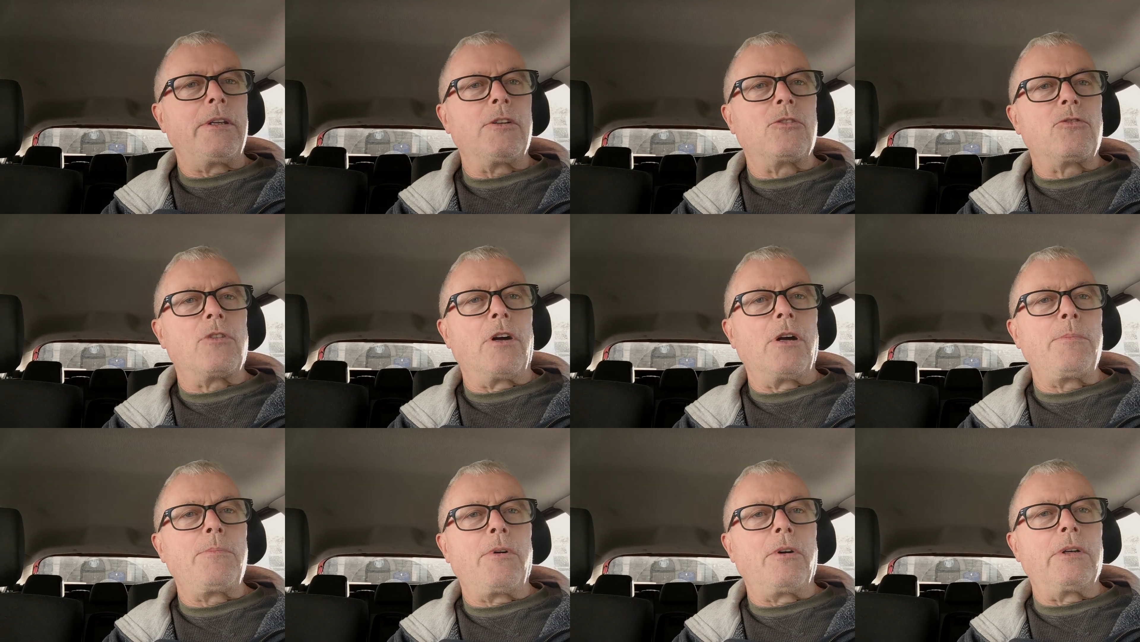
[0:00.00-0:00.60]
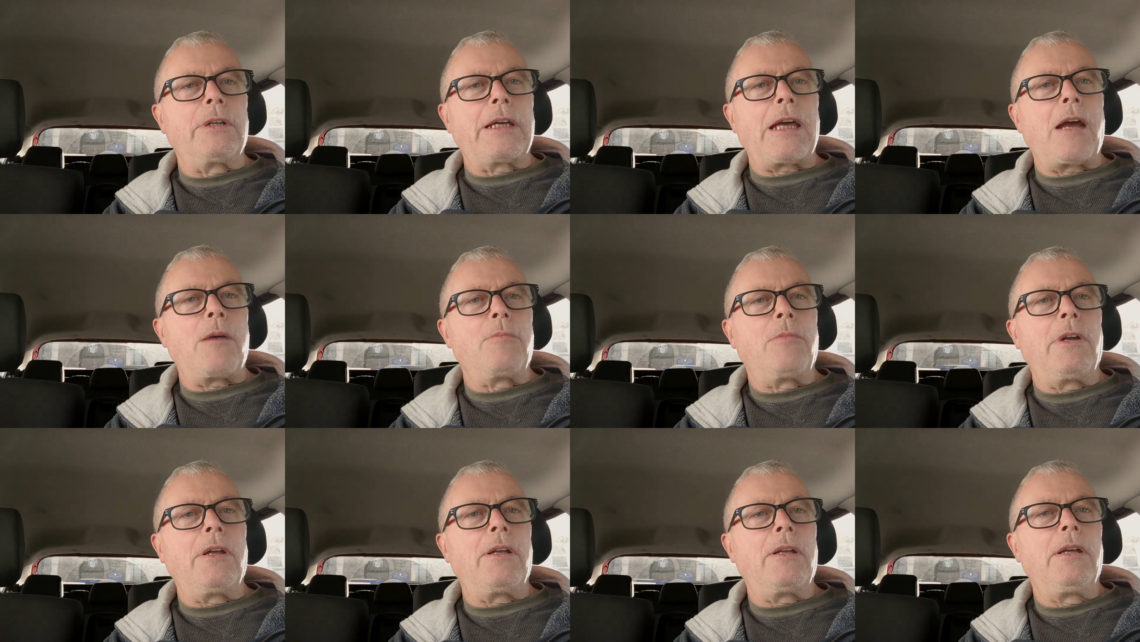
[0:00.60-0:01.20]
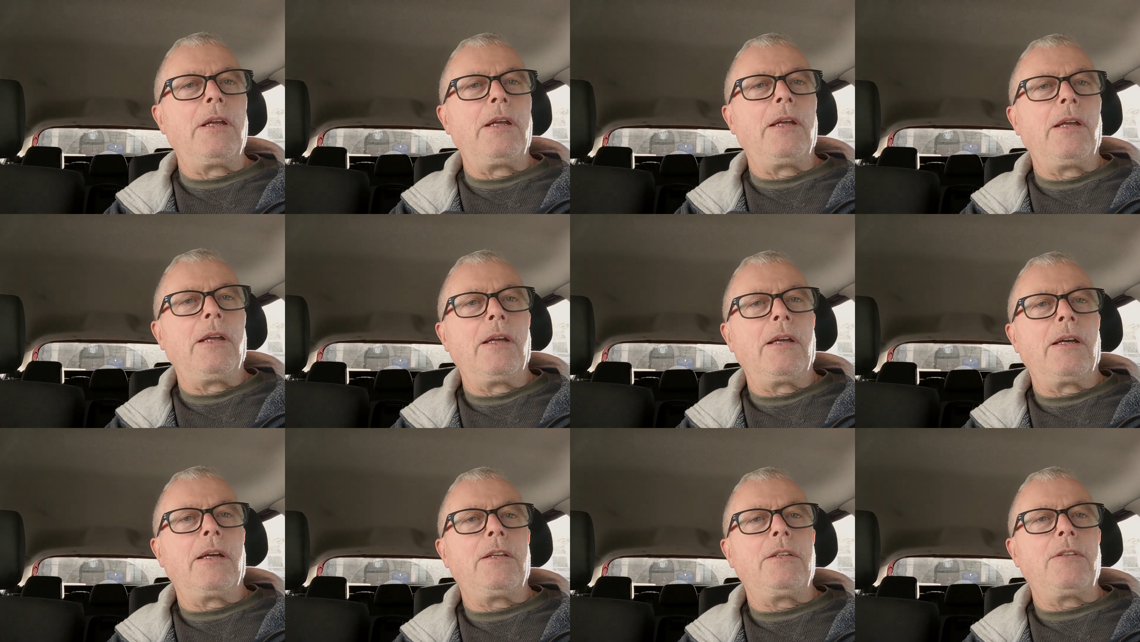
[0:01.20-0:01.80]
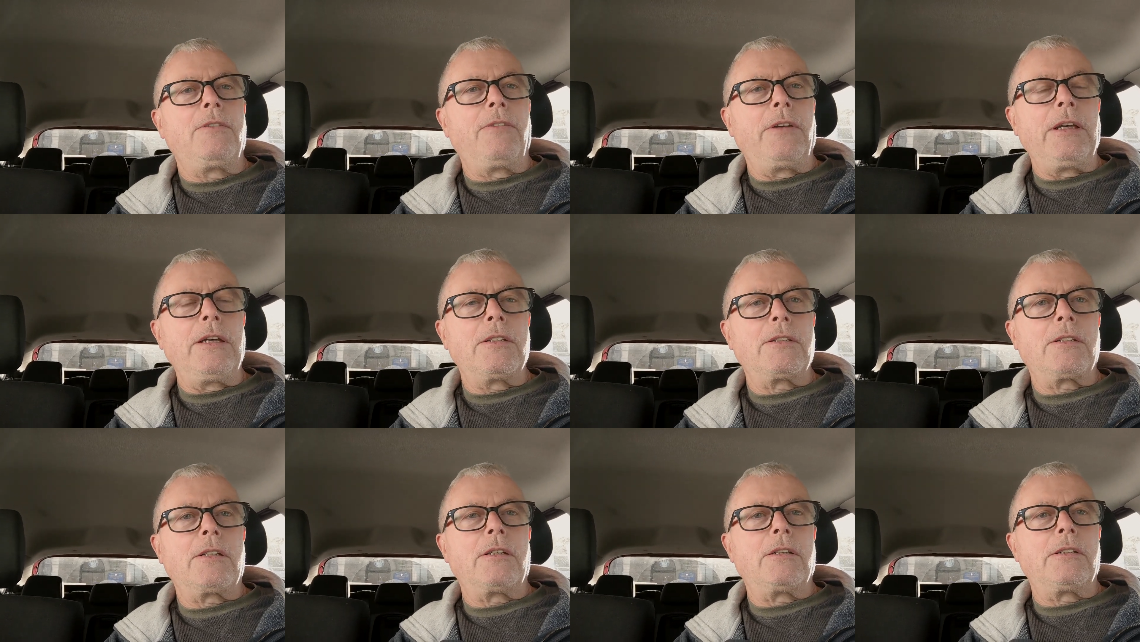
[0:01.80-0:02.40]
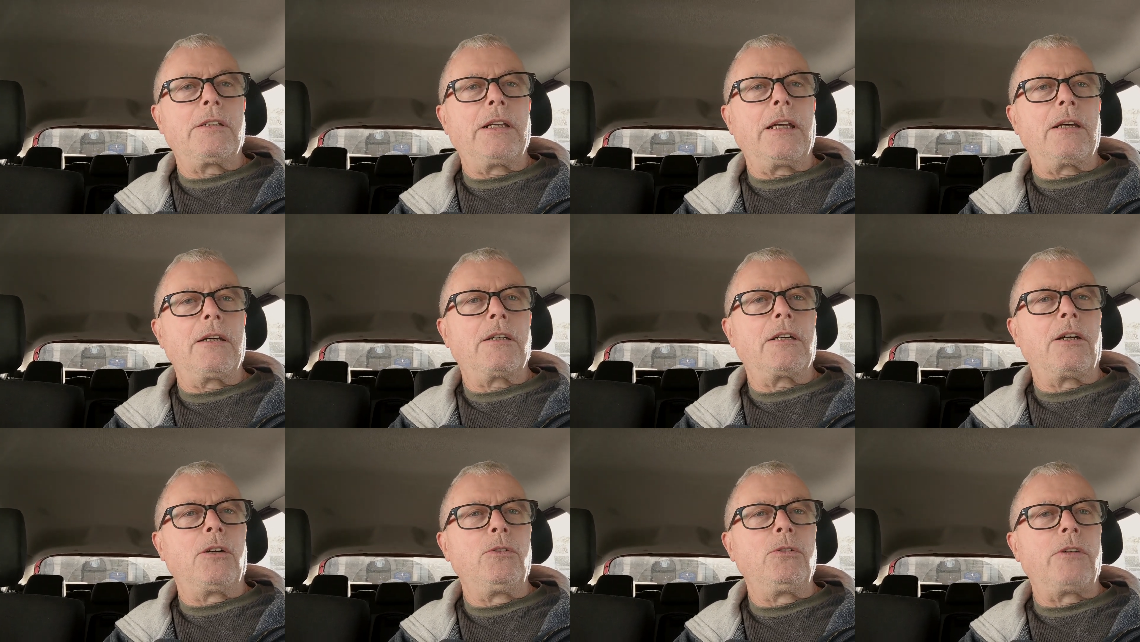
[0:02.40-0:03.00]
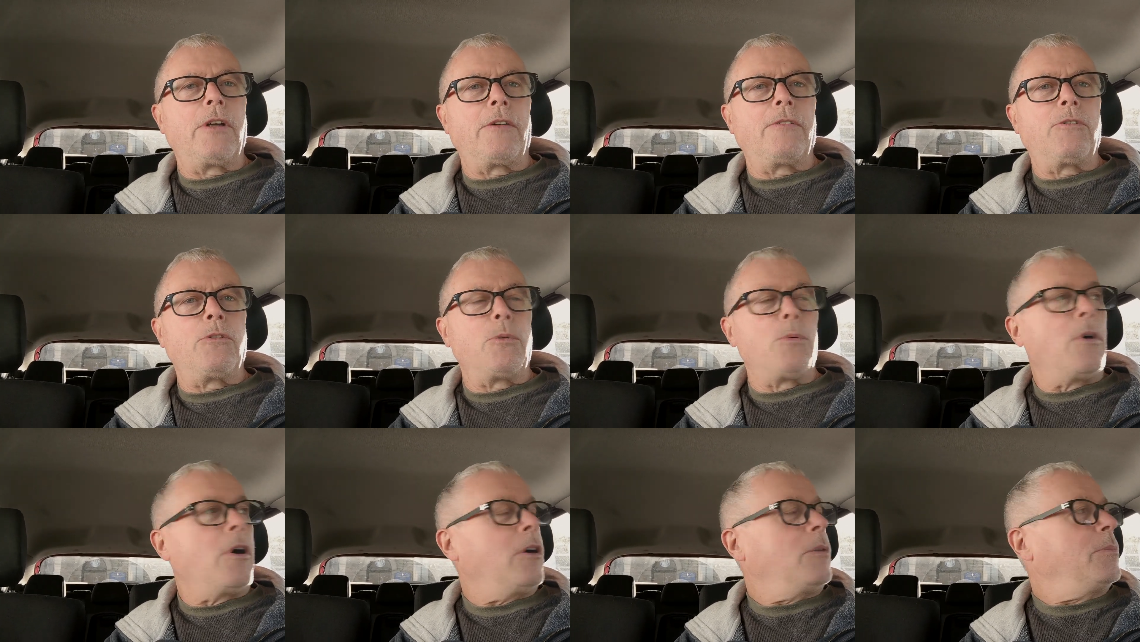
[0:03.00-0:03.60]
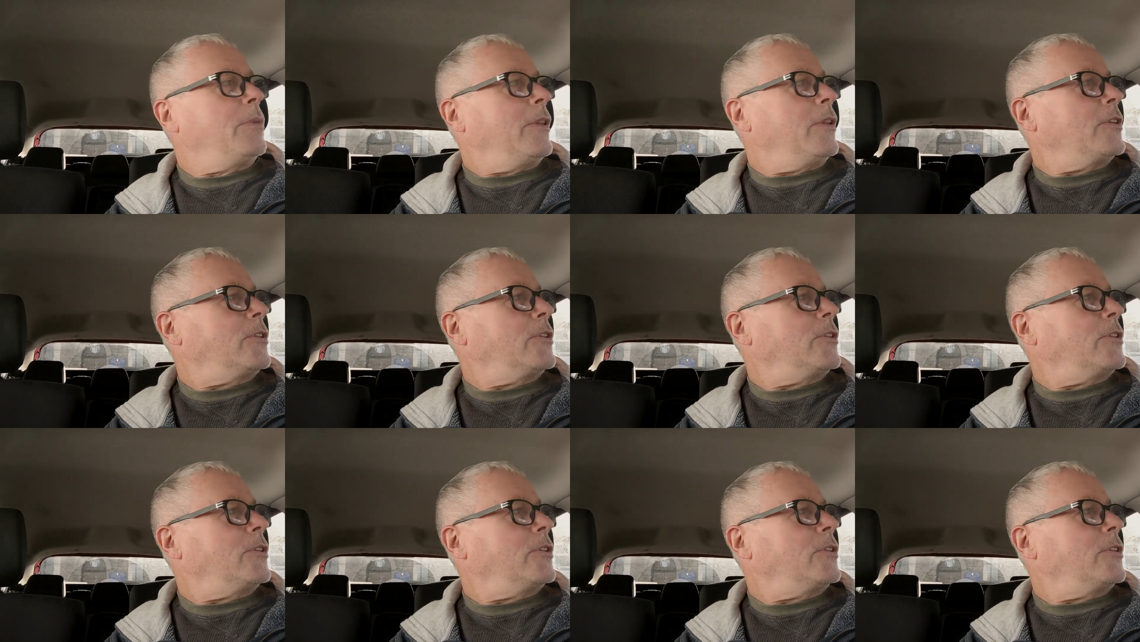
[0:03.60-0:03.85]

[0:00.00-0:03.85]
a tripod, a camera, and your fingers start to get cold after a while, but the